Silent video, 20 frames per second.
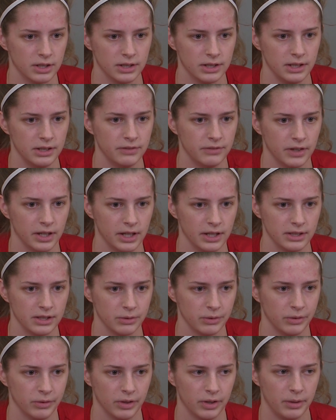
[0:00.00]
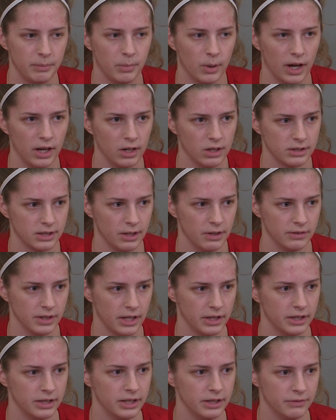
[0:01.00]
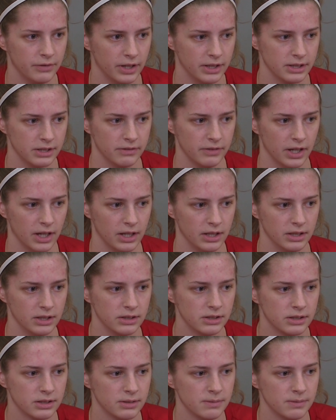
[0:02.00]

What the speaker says: are defense, and we really pride ourselves on the defensive end.